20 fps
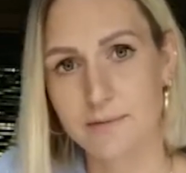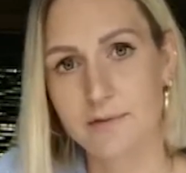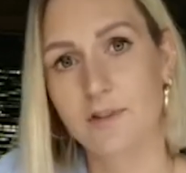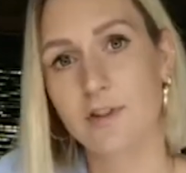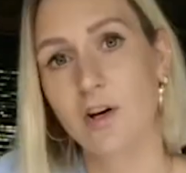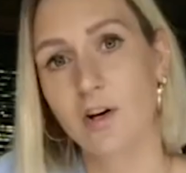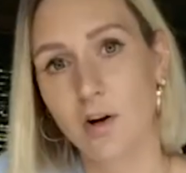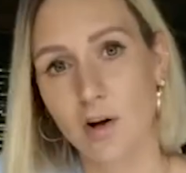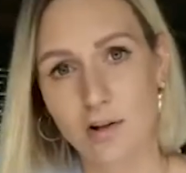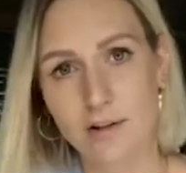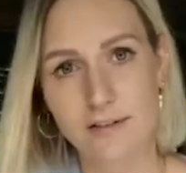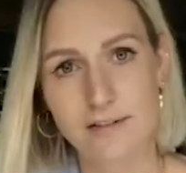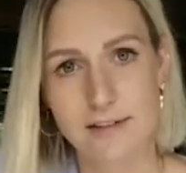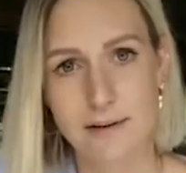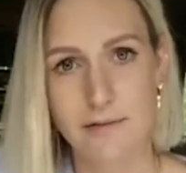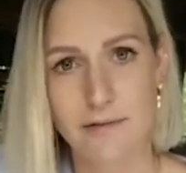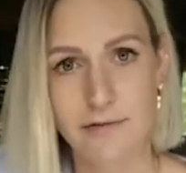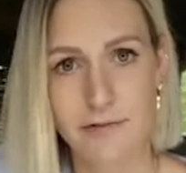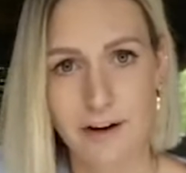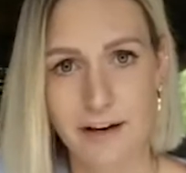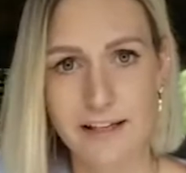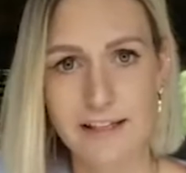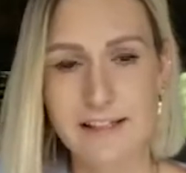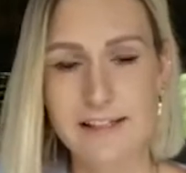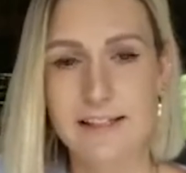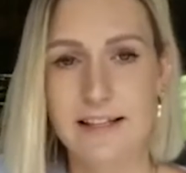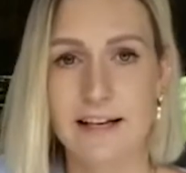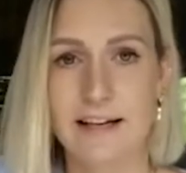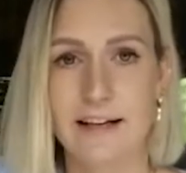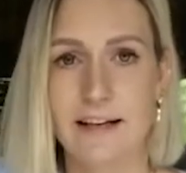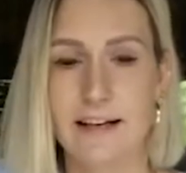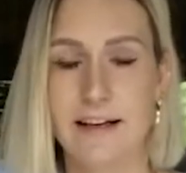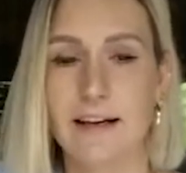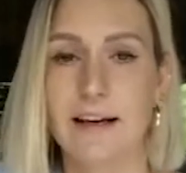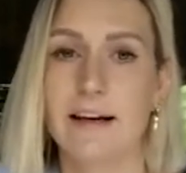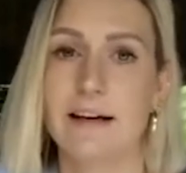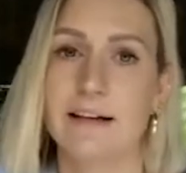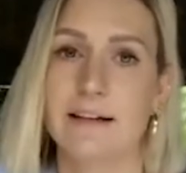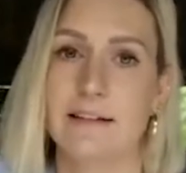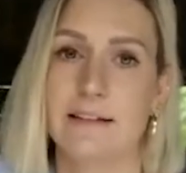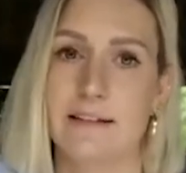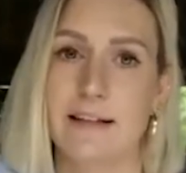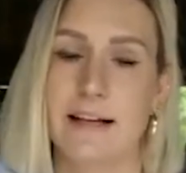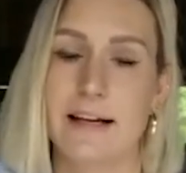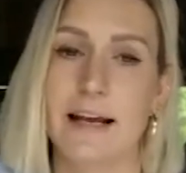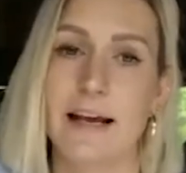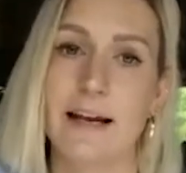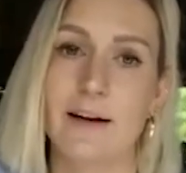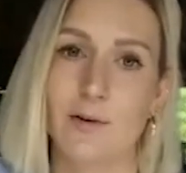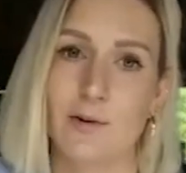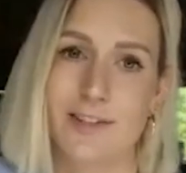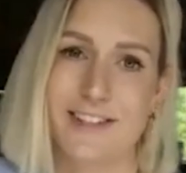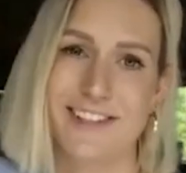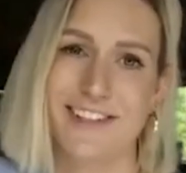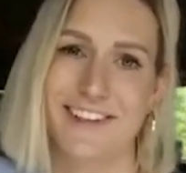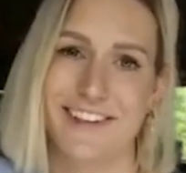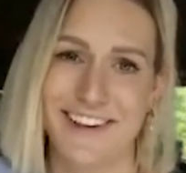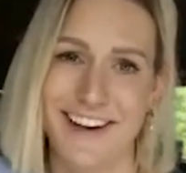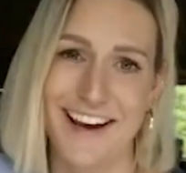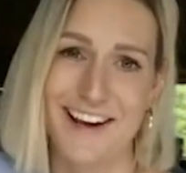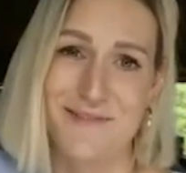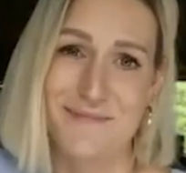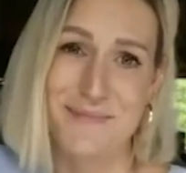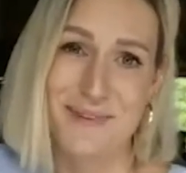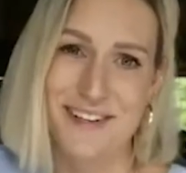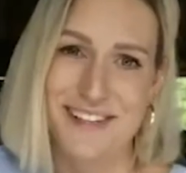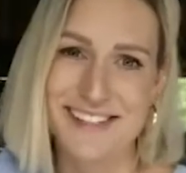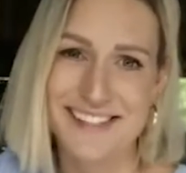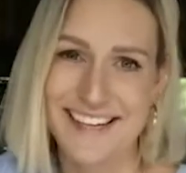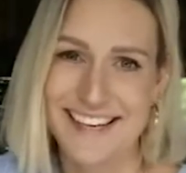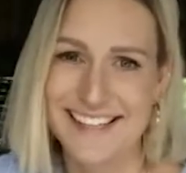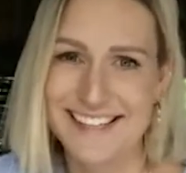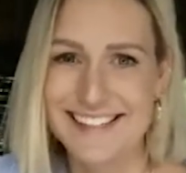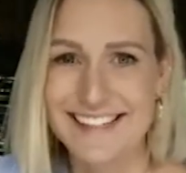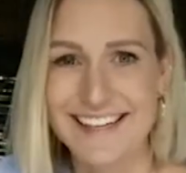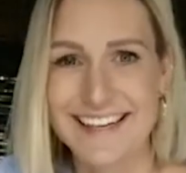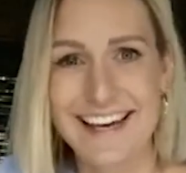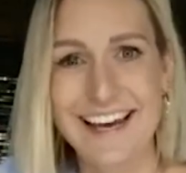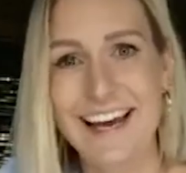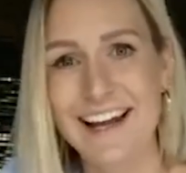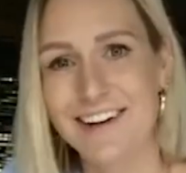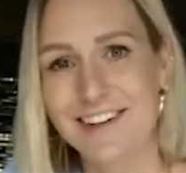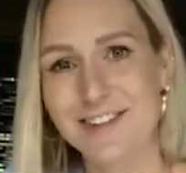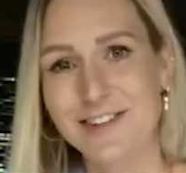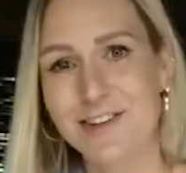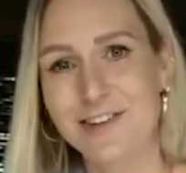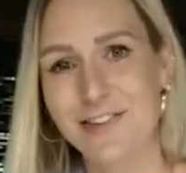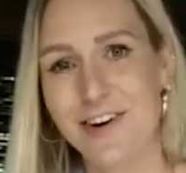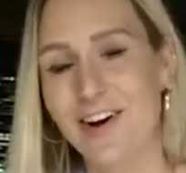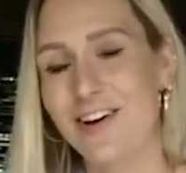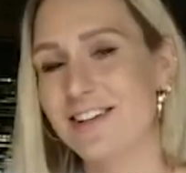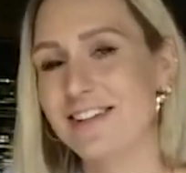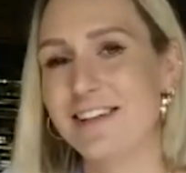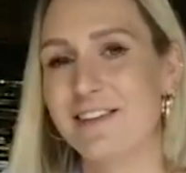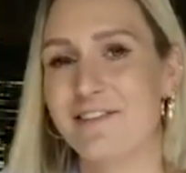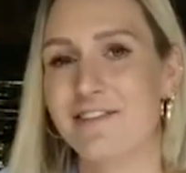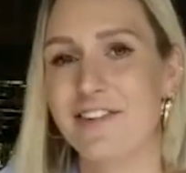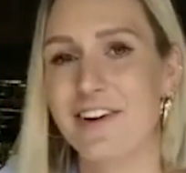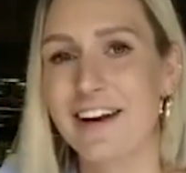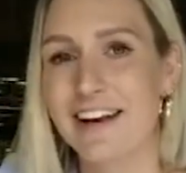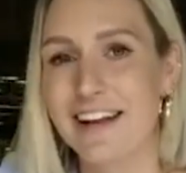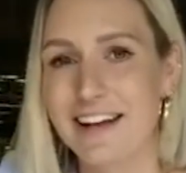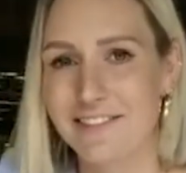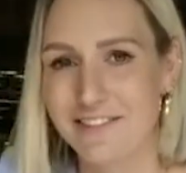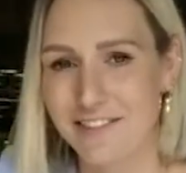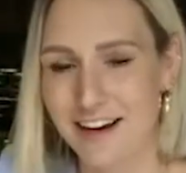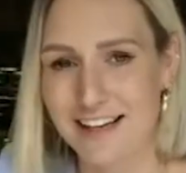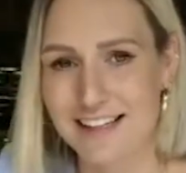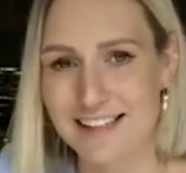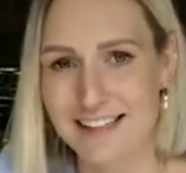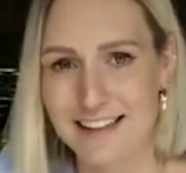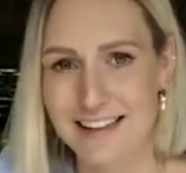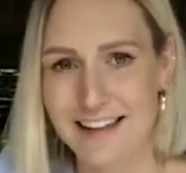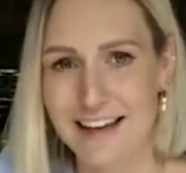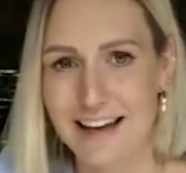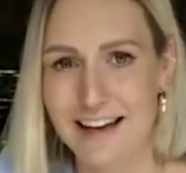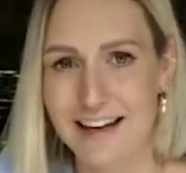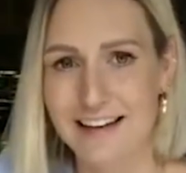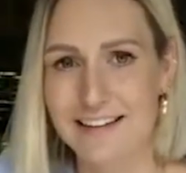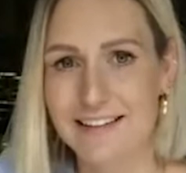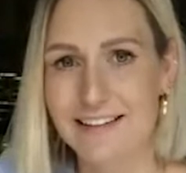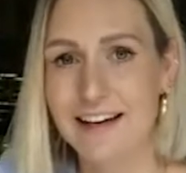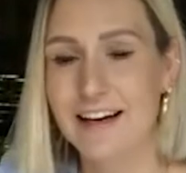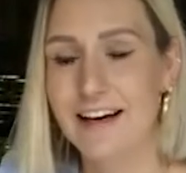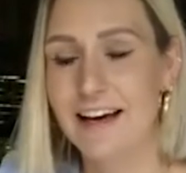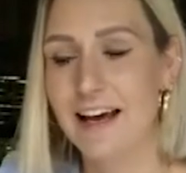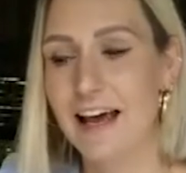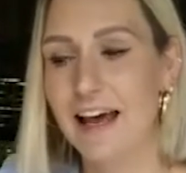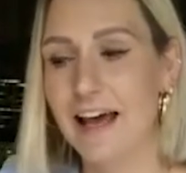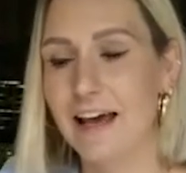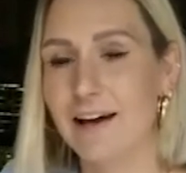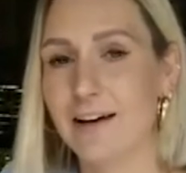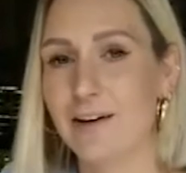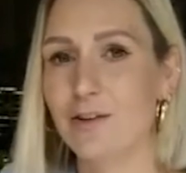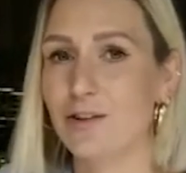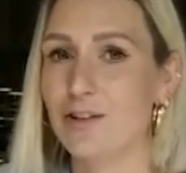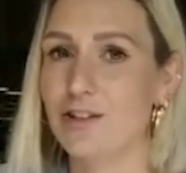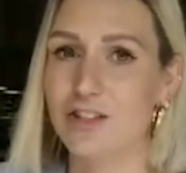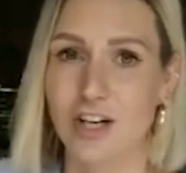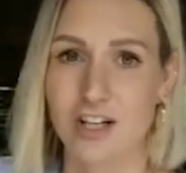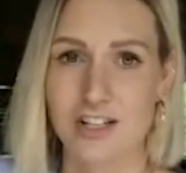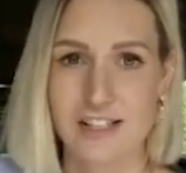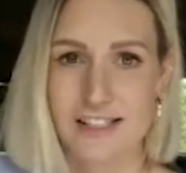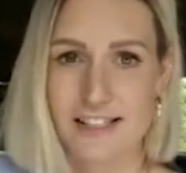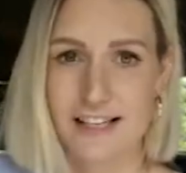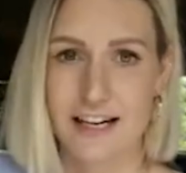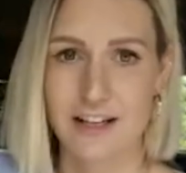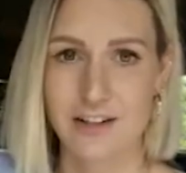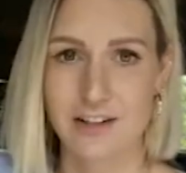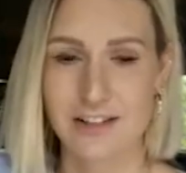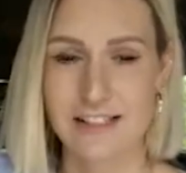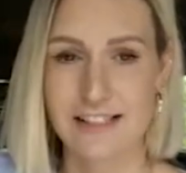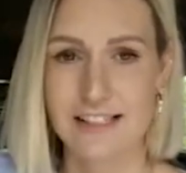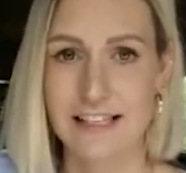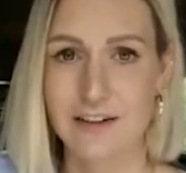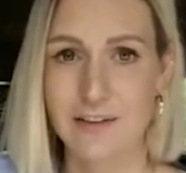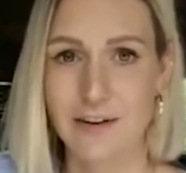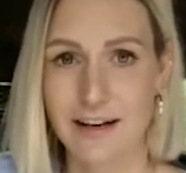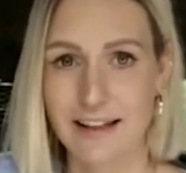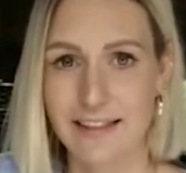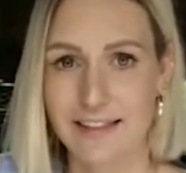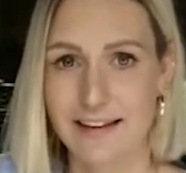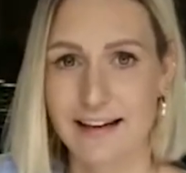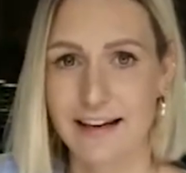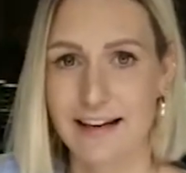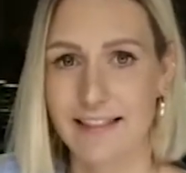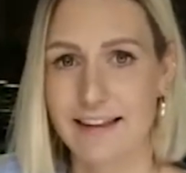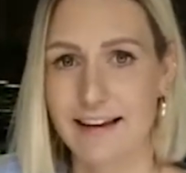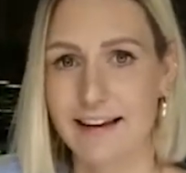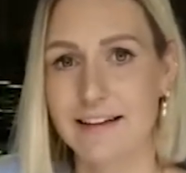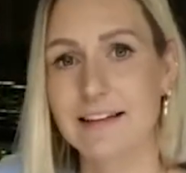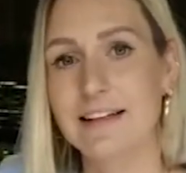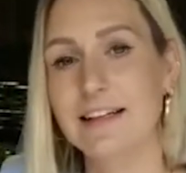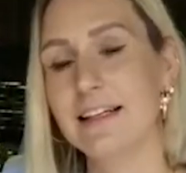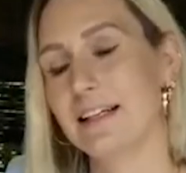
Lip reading: got hold of some friends that had also had breast cancer and sort of asked them for any advice that they had, or doctors that I could see or anything like that.